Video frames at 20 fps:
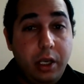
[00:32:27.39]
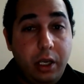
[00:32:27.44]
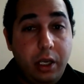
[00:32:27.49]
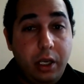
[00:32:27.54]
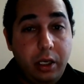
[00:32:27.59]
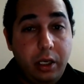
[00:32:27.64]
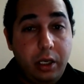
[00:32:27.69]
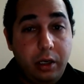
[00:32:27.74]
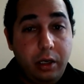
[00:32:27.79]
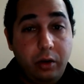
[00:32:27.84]

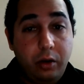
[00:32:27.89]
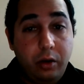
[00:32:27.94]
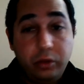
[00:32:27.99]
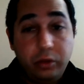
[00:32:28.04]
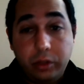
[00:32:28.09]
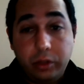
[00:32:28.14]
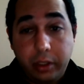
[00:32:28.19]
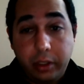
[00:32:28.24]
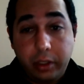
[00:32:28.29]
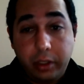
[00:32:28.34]
on
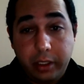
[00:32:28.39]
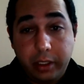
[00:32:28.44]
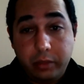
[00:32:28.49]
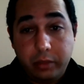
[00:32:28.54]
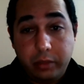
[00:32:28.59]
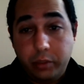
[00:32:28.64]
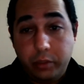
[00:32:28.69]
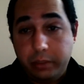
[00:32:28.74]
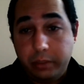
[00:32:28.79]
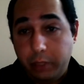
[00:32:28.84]
target
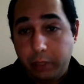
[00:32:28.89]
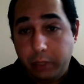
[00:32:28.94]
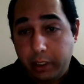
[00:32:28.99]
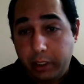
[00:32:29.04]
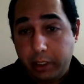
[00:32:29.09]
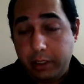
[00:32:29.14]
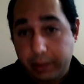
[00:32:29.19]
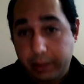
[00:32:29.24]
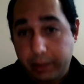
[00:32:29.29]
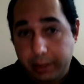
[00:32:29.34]
with
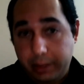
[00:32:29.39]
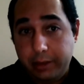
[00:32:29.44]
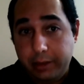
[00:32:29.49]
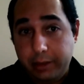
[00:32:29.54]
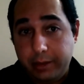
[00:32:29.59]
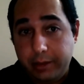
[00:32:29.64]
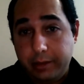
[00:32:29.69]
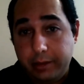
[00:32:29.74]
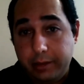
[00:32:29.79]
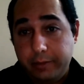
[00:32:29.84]
market needs.